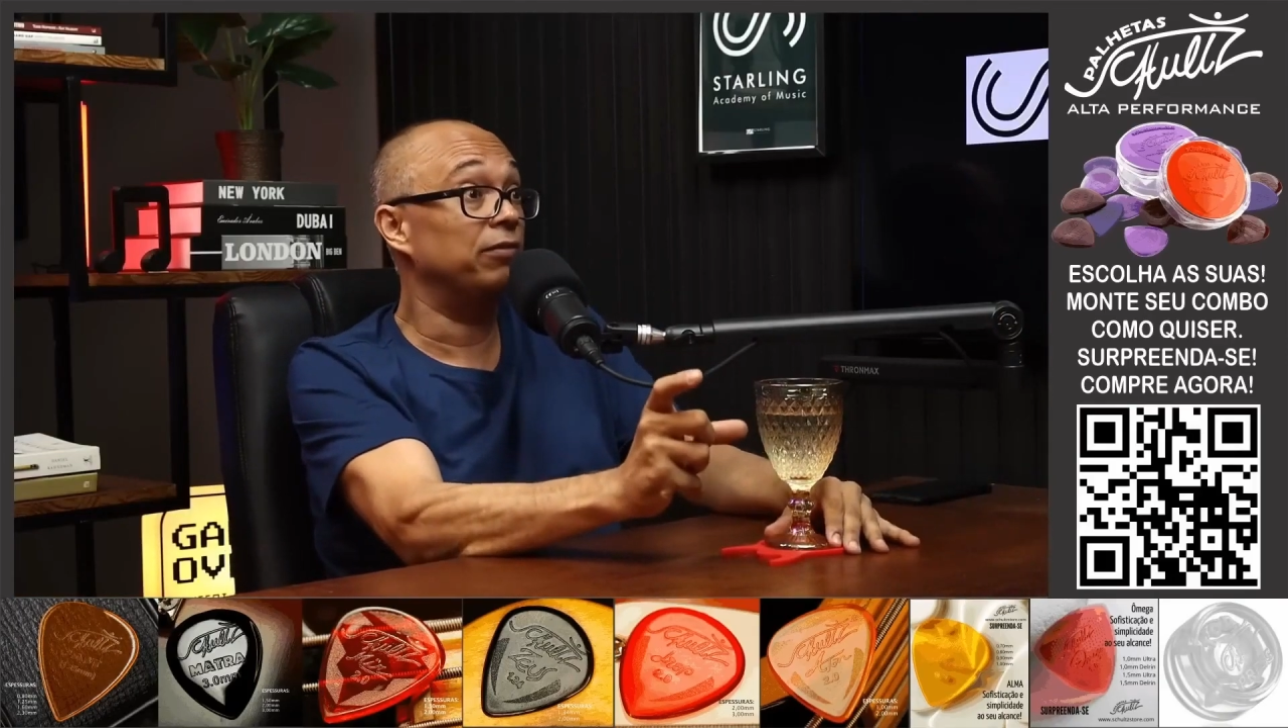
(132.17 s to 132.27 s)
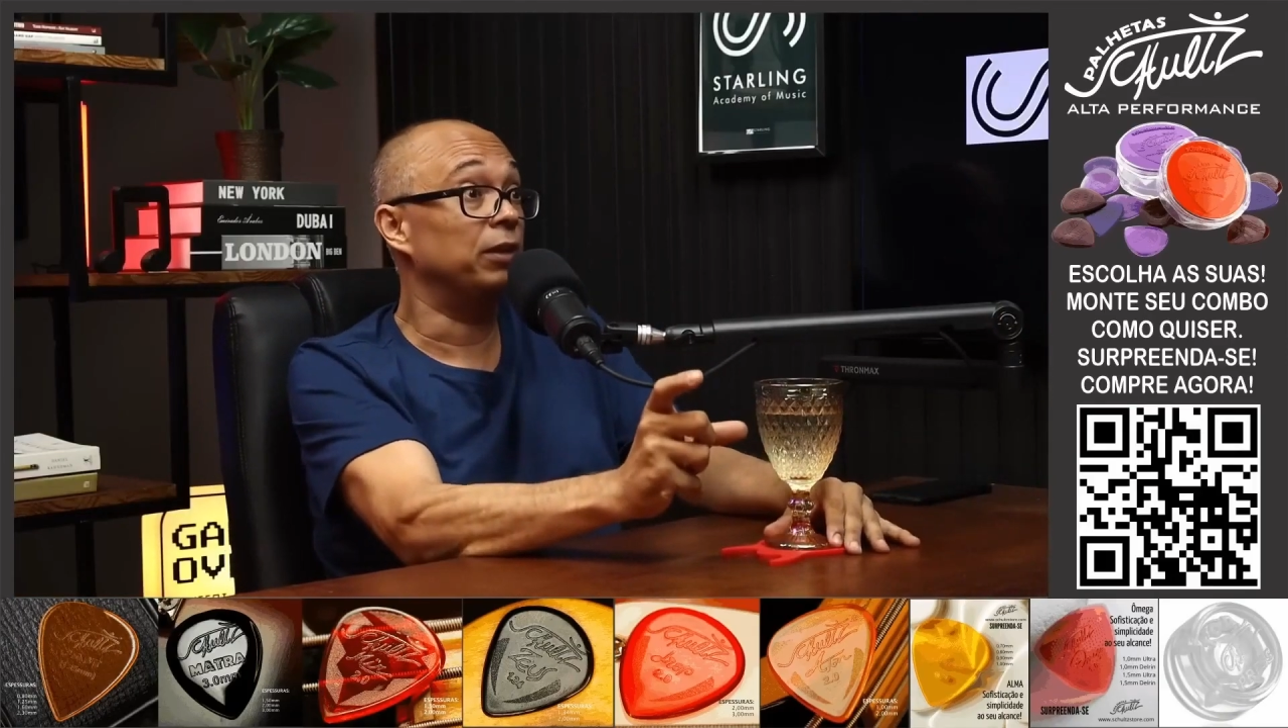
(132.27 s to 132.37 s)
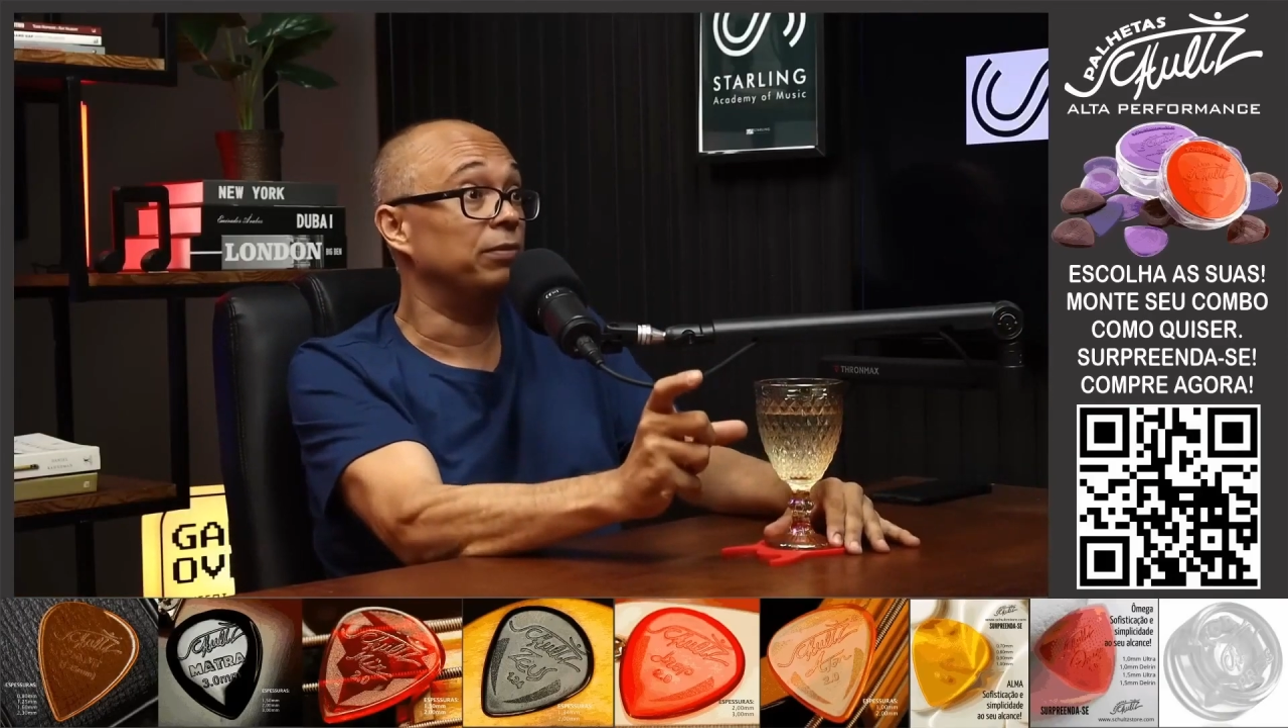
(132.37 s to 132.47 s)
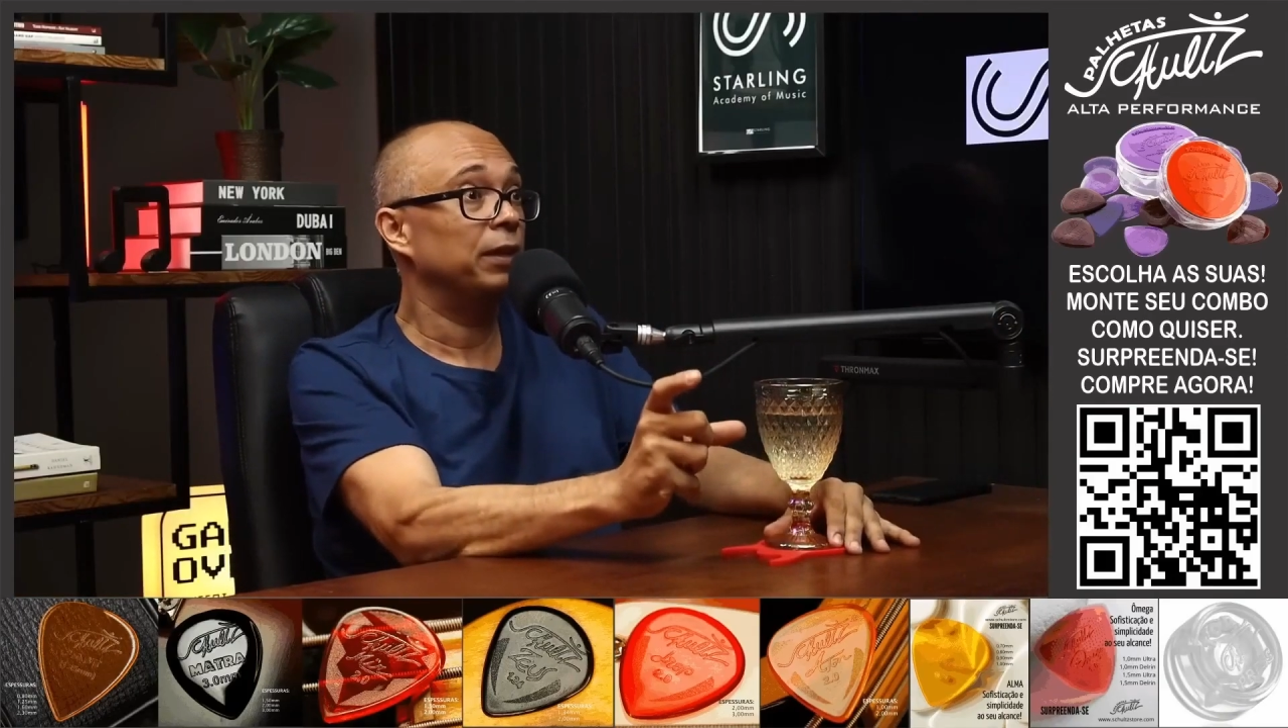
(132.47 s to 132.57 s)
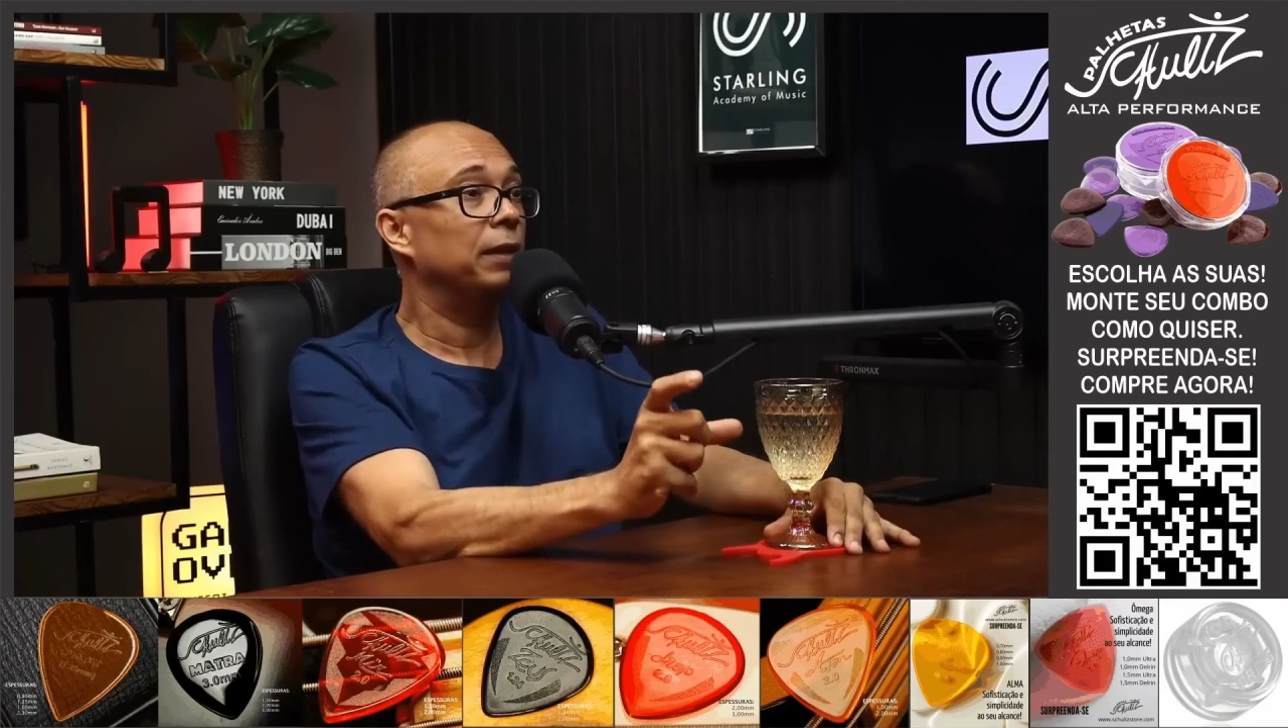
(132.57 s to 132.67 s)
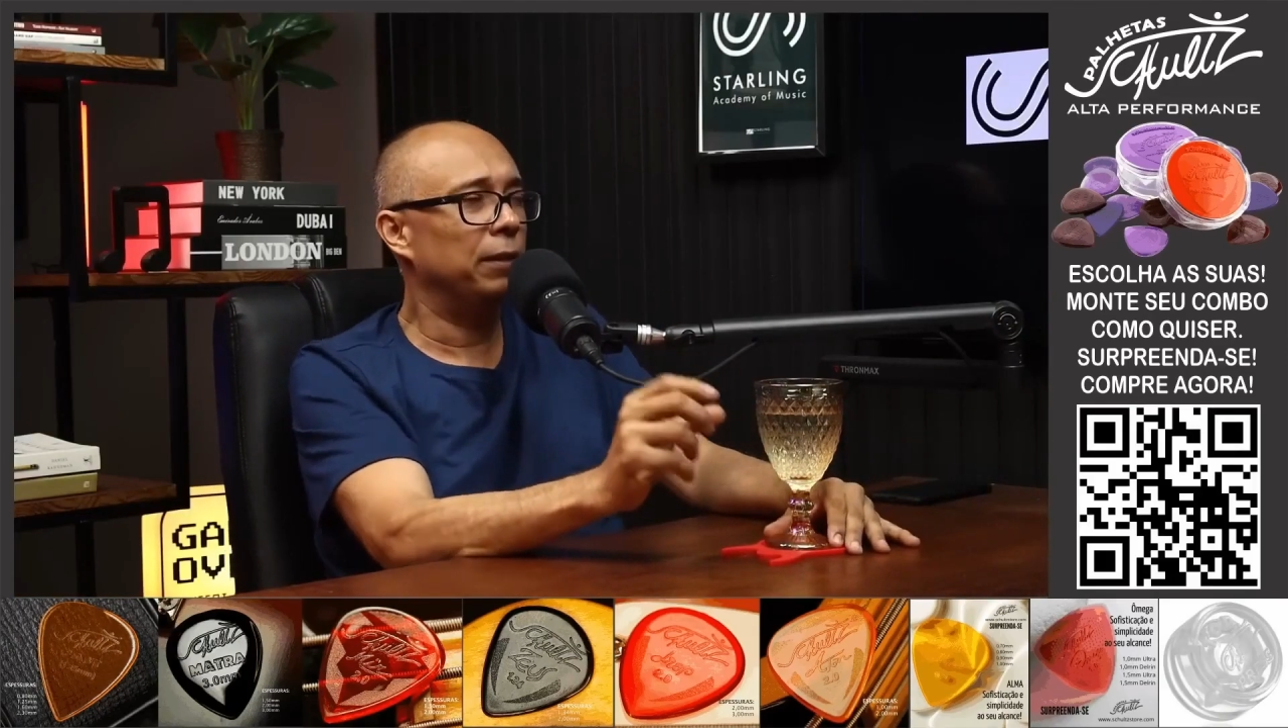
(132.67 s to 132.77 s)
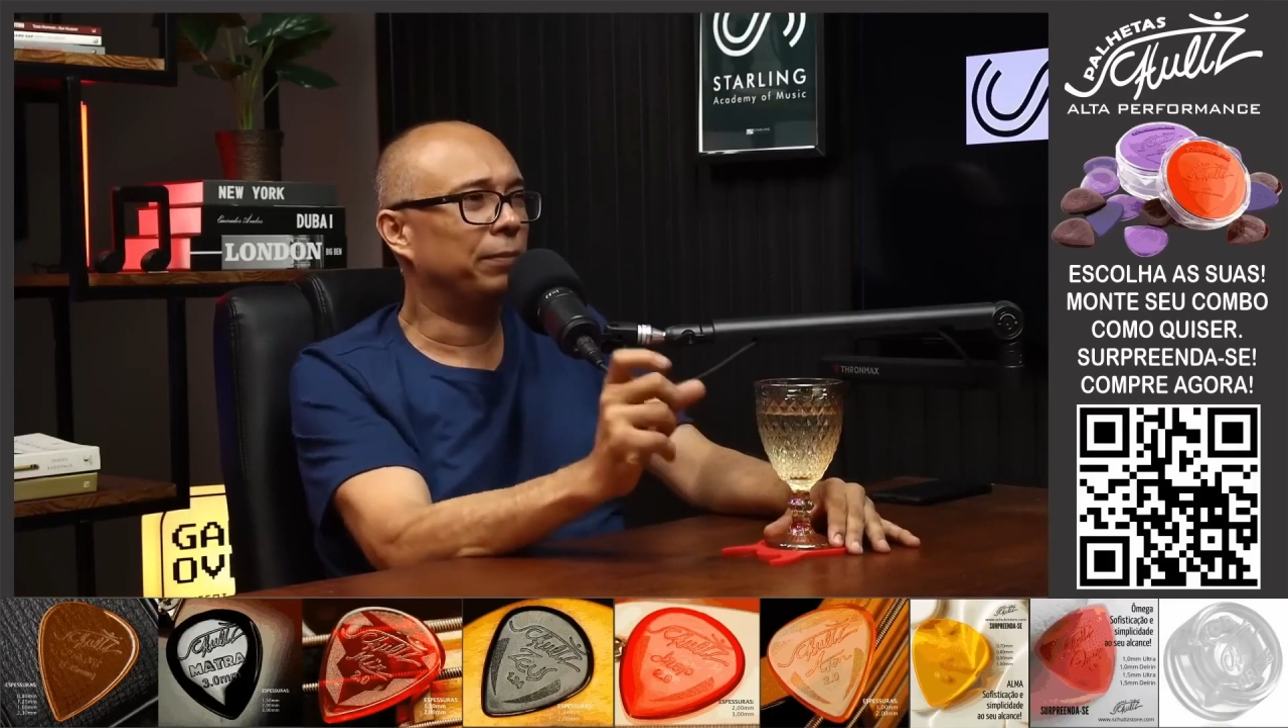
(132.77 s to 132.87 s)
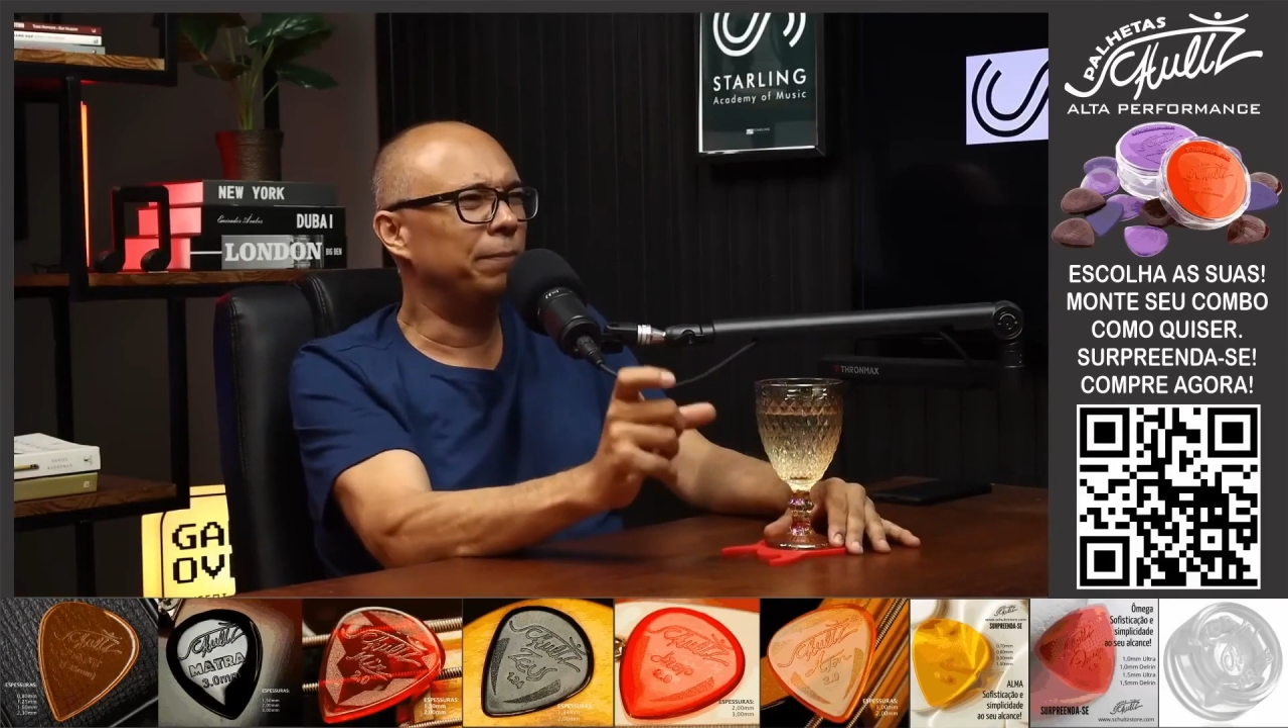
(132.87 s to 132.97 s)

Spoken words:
of mids.